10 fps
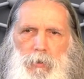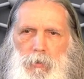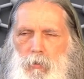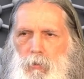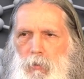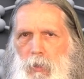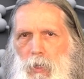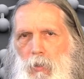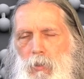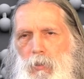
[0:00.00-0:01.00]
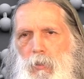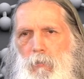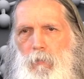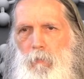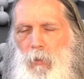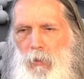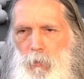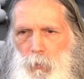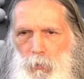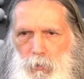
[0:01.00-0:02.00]
These are usually areas that have been
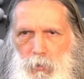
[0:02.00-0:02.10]
exposed